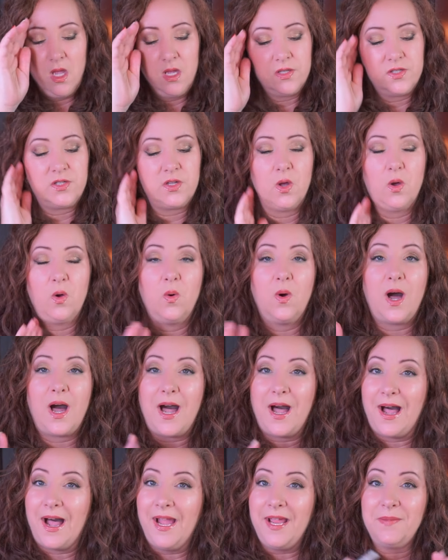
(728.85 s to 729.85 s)
So
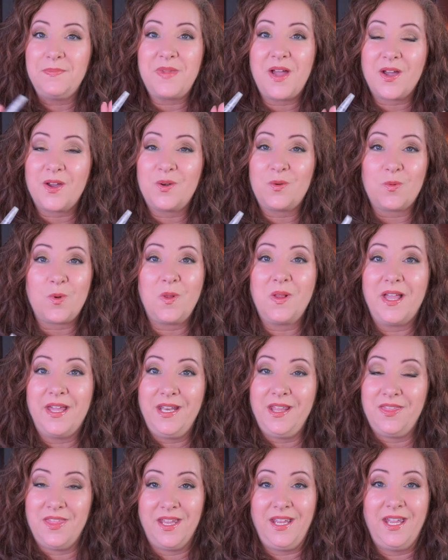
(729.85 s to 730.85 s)
I am not going to roll
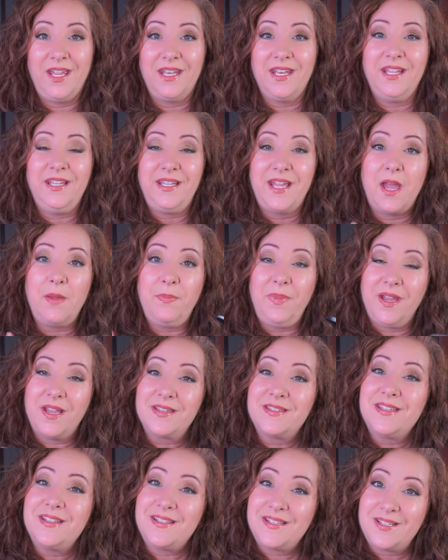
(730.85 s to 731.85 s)
anything in yet
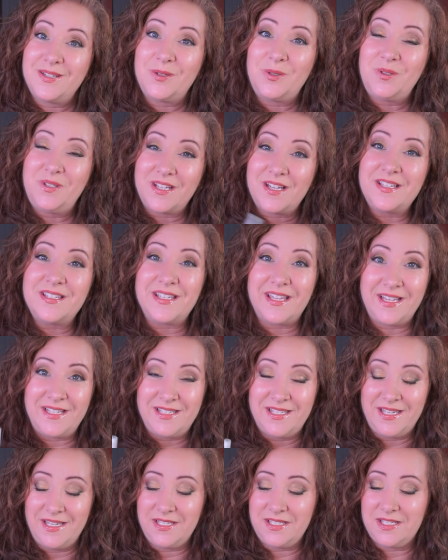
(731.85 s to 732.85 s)
because it still does
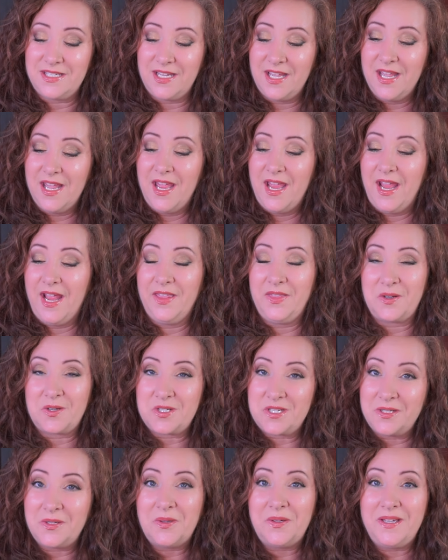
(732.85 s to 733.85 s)
exist and there
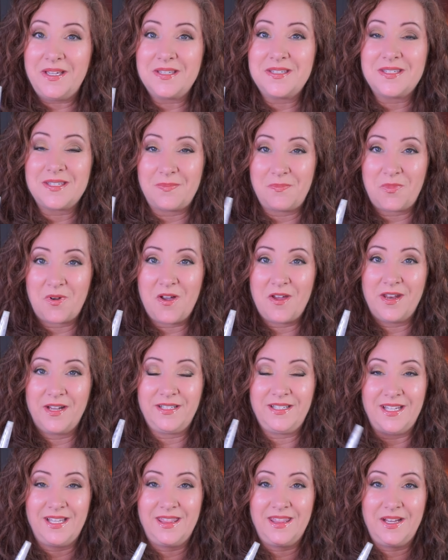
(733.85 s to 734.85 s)
still is some
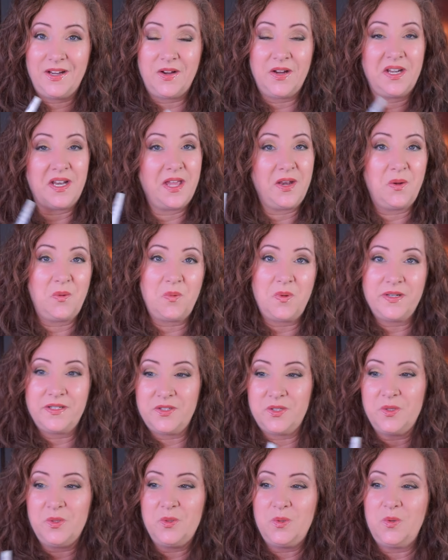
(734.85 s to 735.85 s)
product in there and I don't want
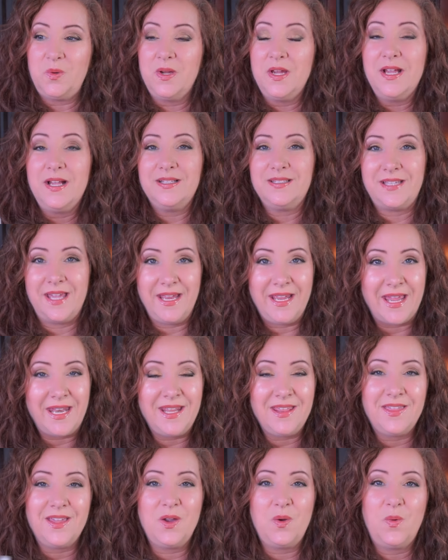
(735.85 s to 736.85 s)
to take
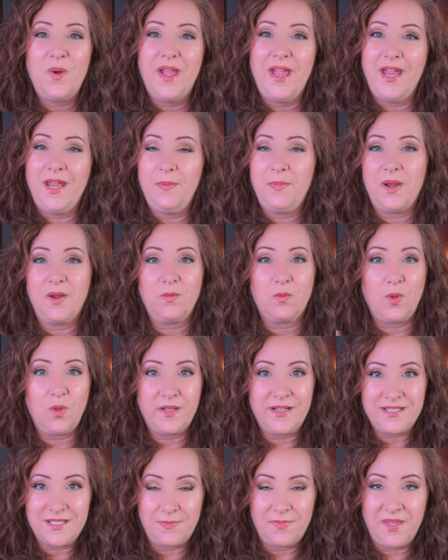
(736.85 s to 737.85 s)
anything away by
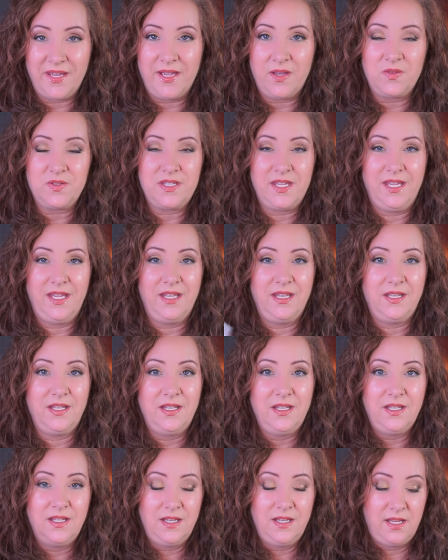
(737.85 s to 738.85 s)
rolling something else in
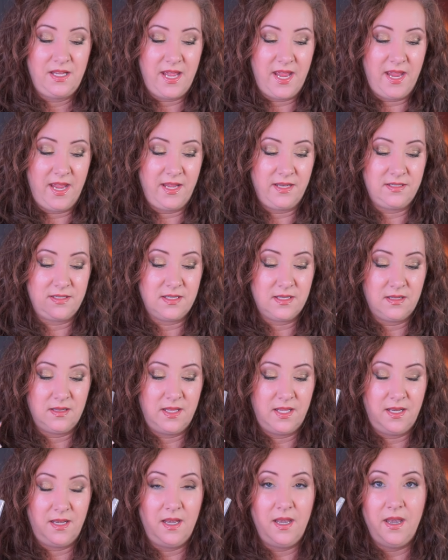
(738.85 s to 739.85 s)
and
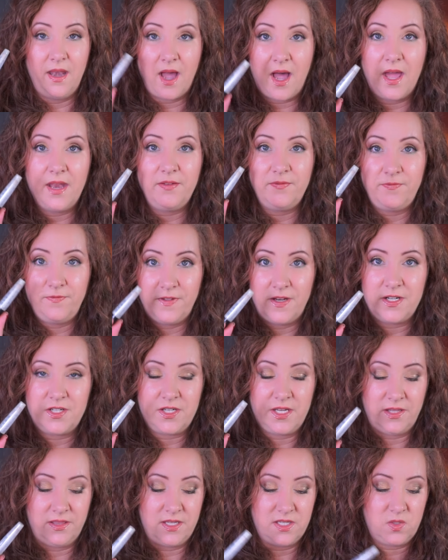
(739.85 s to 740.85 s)
then not
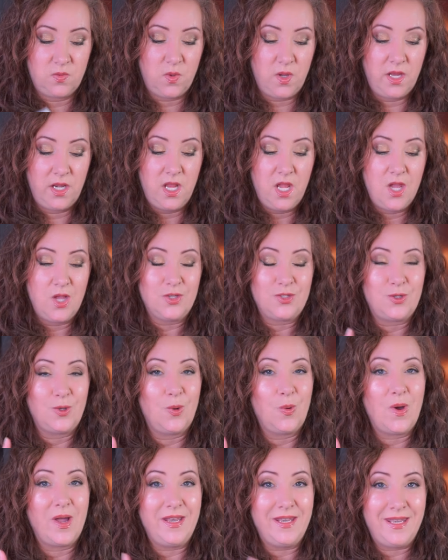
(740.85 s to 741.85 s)
finishing this one.
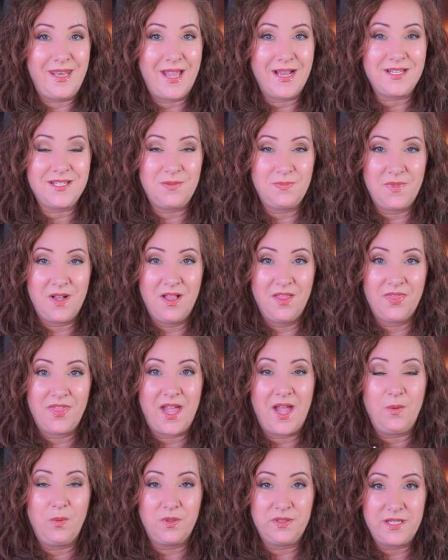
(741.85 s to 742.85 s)
So next month,
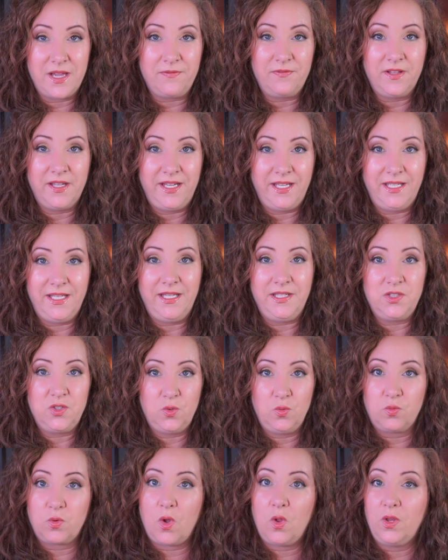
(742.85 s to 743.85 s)
I will definitely need
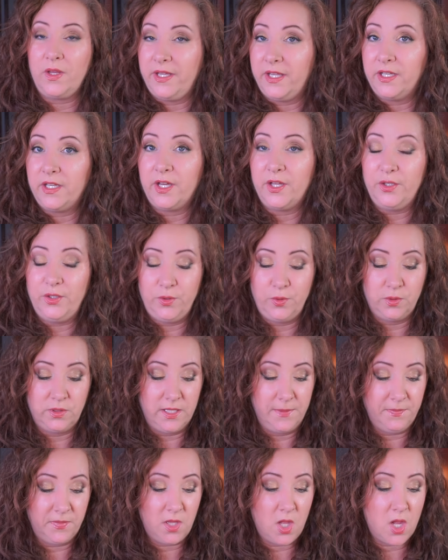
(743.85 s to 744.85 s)
to roll in a new
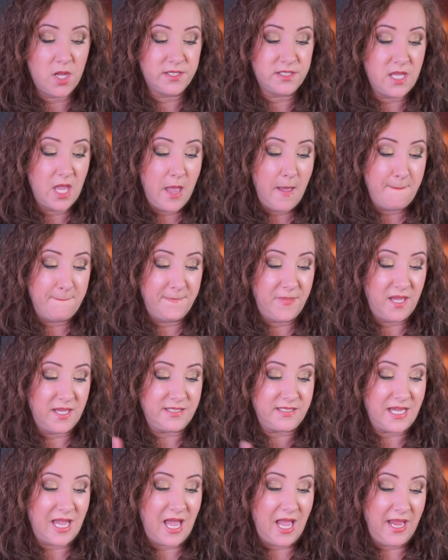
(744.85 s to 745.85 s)
lip gloss,
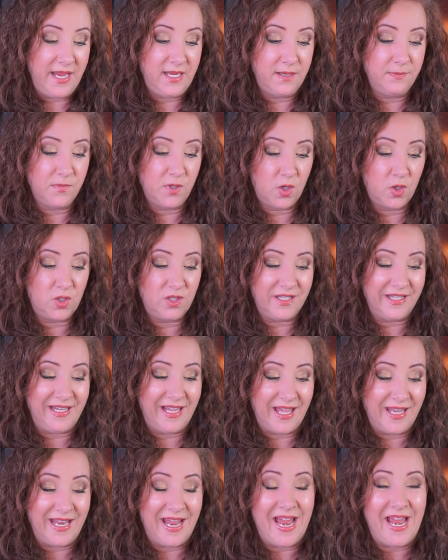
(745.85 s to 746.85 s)
but I am currently
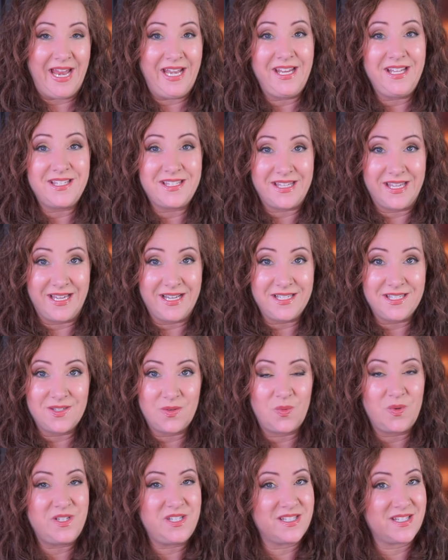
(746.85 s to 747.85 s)
at 86,
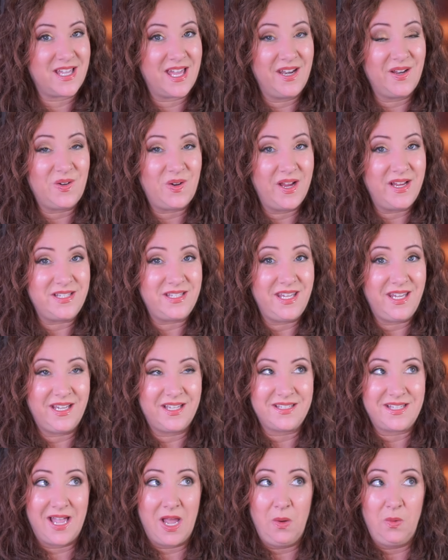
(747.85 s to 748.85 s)
which is kind of crazy
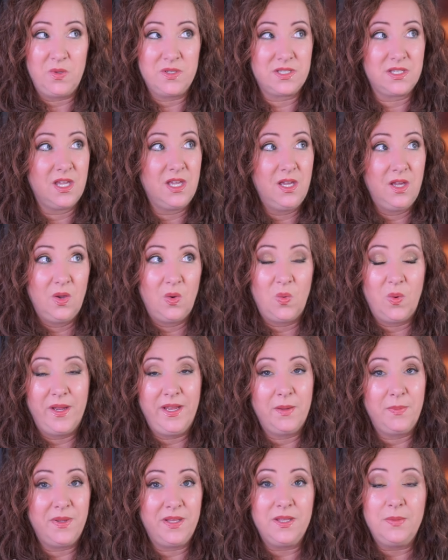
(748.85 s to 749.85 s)
because I was
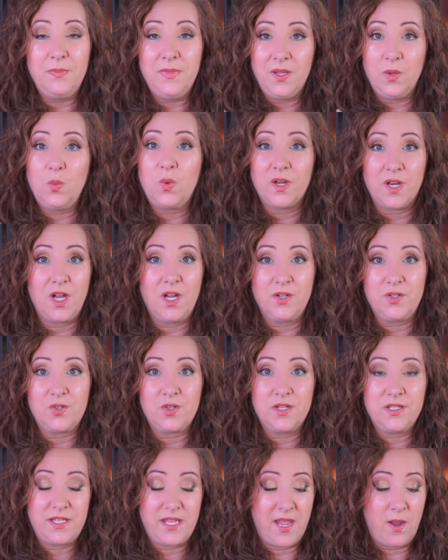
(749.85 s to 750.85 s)
way up in the mid
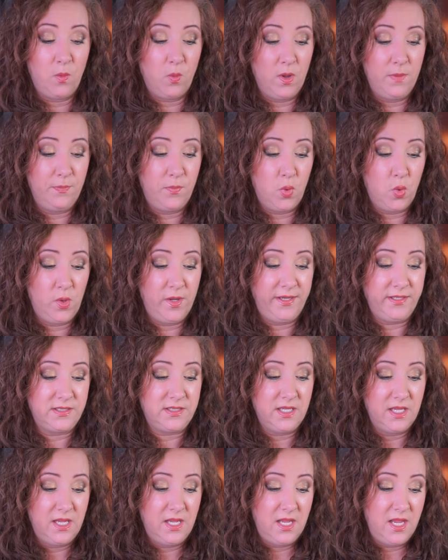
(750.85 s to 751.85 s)
100s at one point,
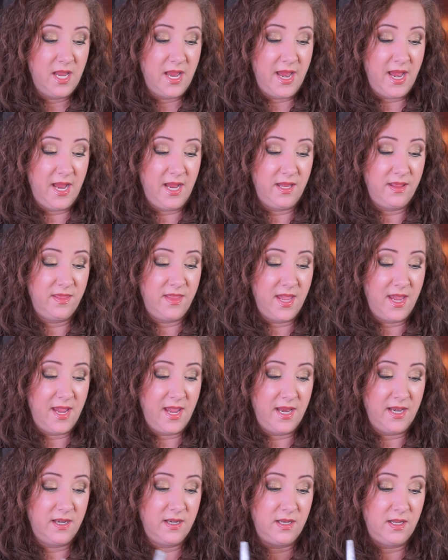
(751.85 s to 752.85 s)
and
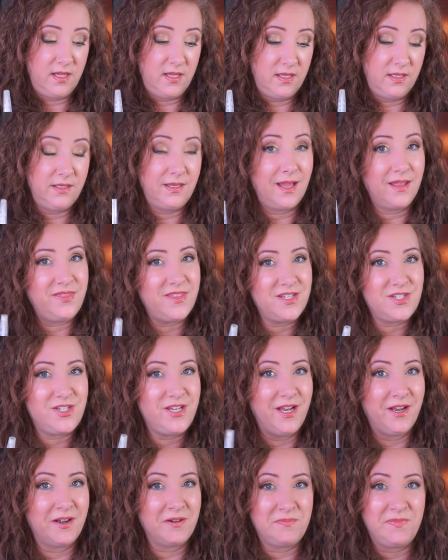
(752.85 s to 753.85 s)
then not this
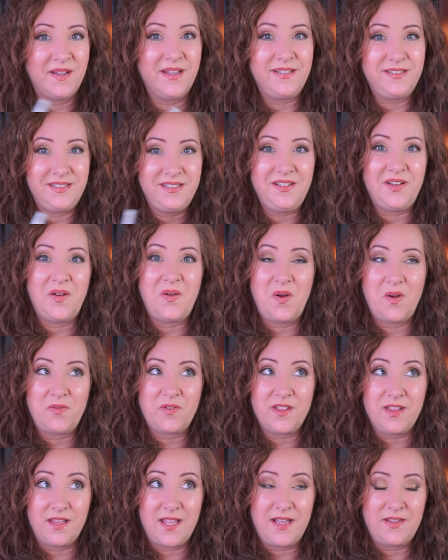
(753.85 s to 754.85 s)
year, but you know, over
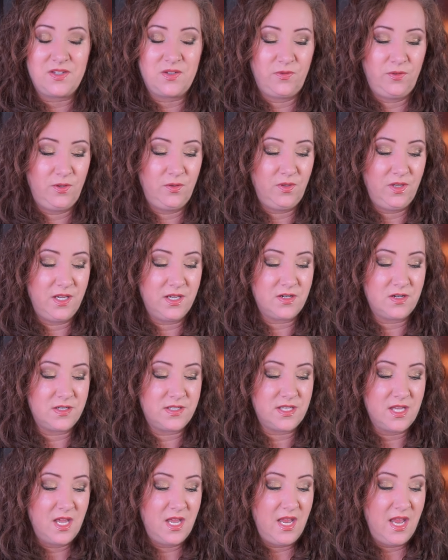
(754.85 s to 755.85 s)
the last few years.